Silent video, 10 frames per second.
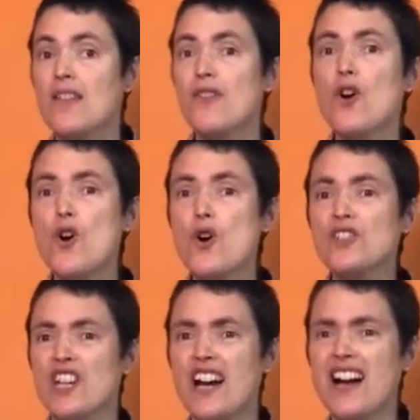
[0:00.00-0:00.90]

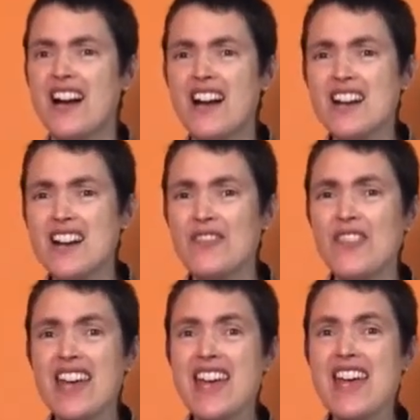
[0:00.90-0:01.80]
Thought I heard
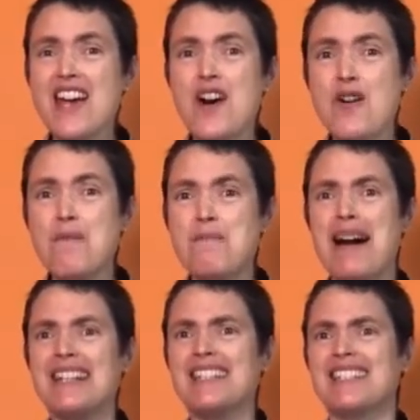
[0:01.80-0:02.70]
the old
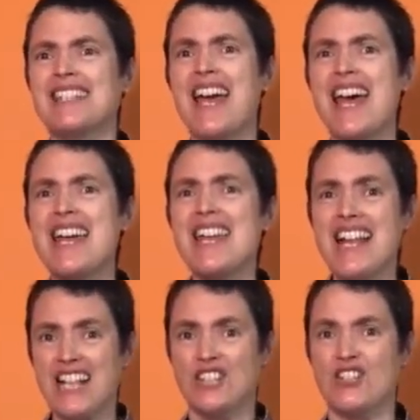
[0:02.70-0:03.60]
man say,
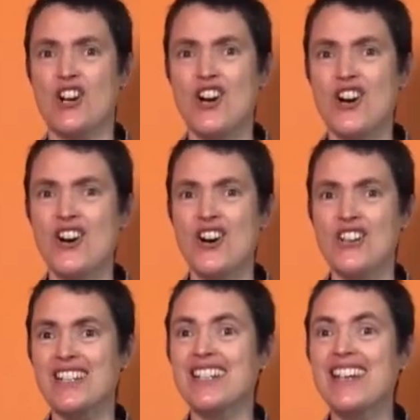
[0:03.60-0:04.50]

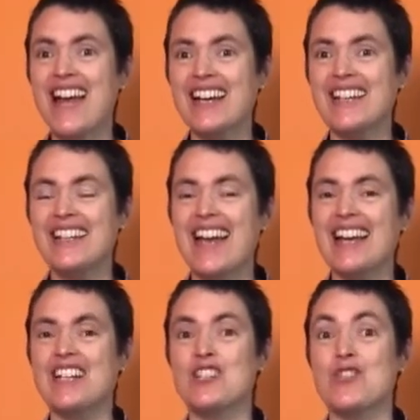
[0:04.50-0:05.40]
John Kanaka
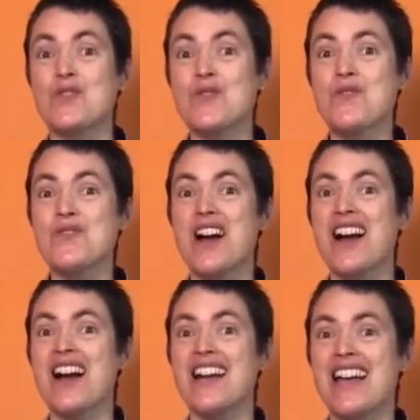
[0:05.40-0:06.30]
Naka
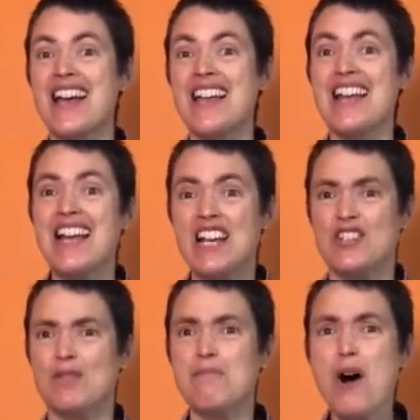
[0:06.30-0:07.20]
turaye.
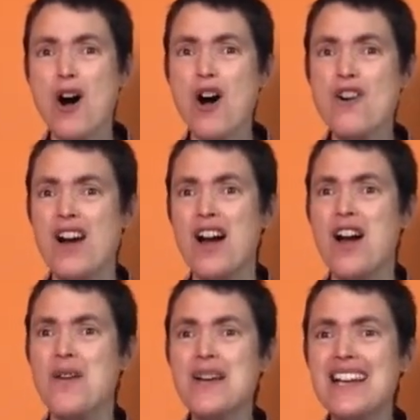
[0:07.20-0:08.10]

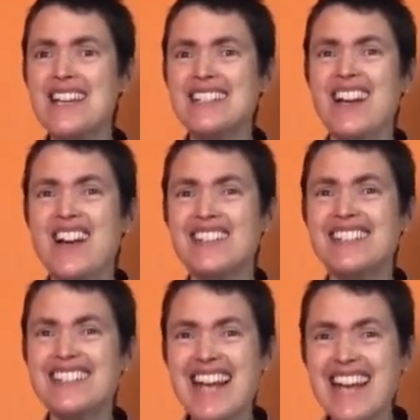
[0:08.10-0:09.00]
Tomorrow is our
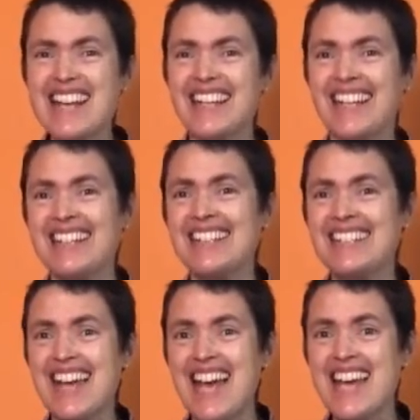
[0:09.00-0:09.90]

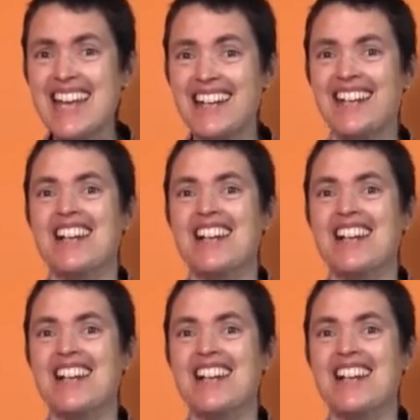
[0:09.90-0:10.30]
sailing day.